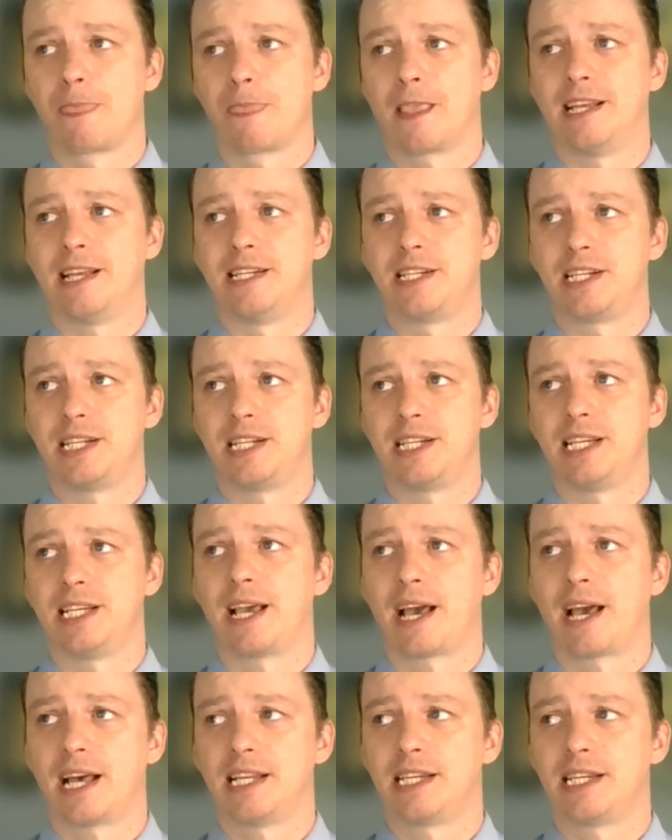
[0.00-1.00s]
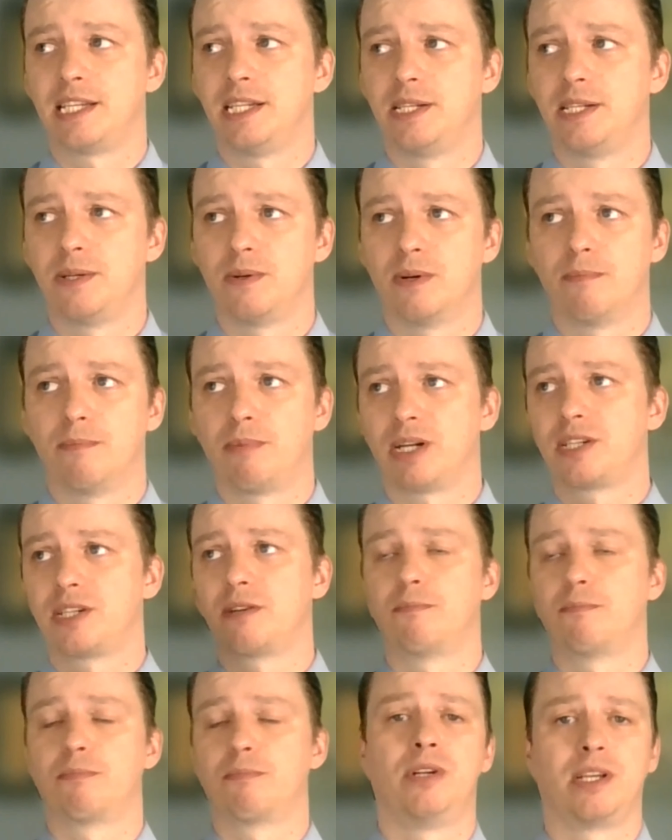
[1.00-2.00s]
and she had to do a bunch
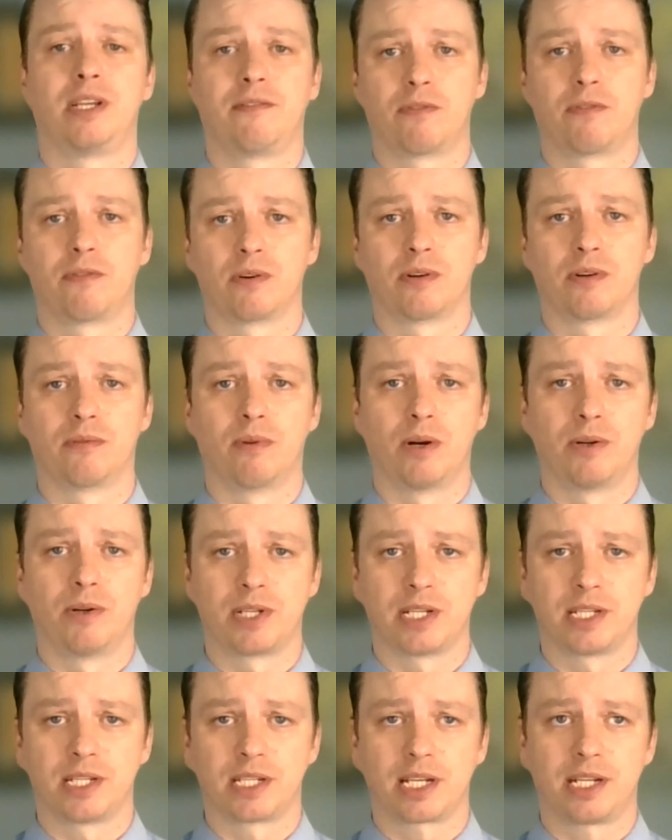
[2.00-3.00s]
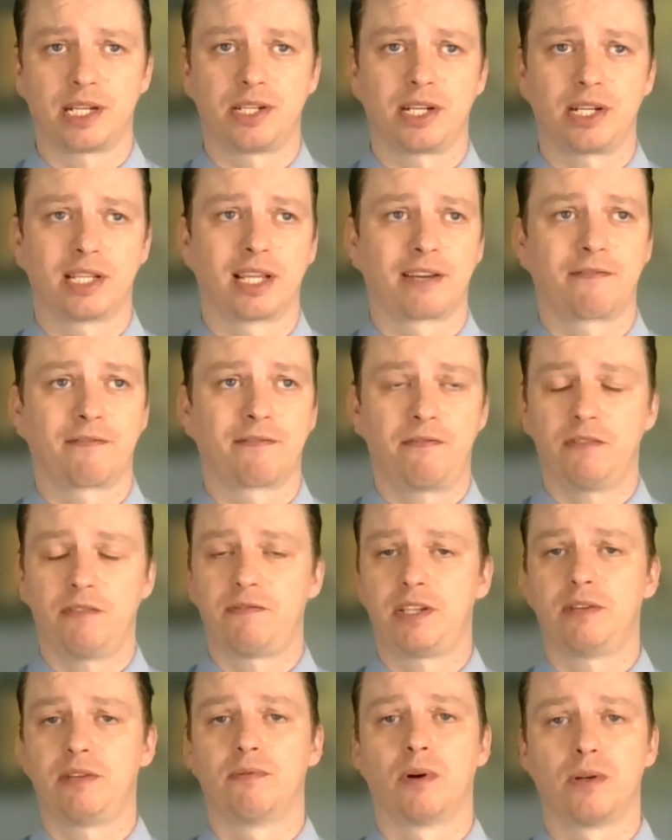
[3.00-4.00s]
of pruning for her roses. And she had like
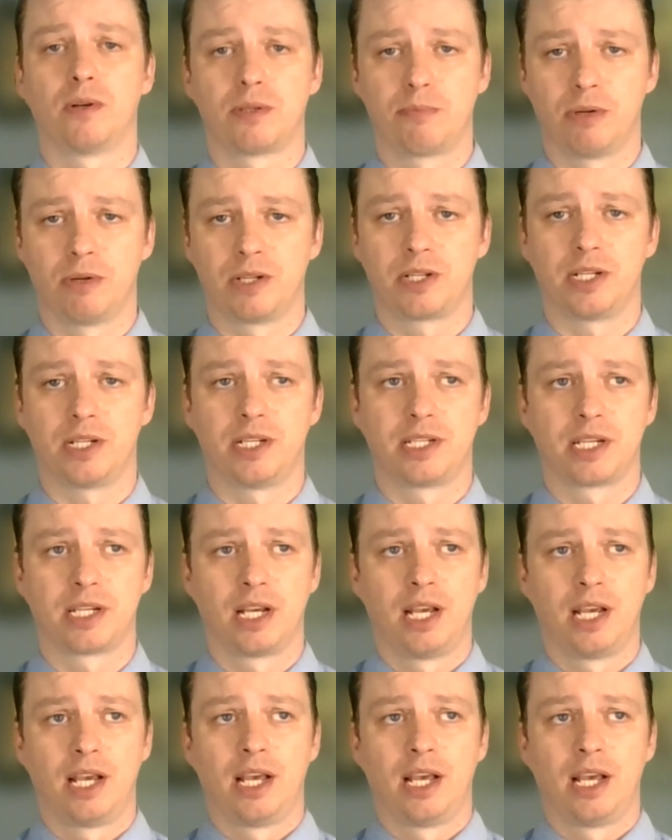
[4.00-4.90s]
50 rose bushes.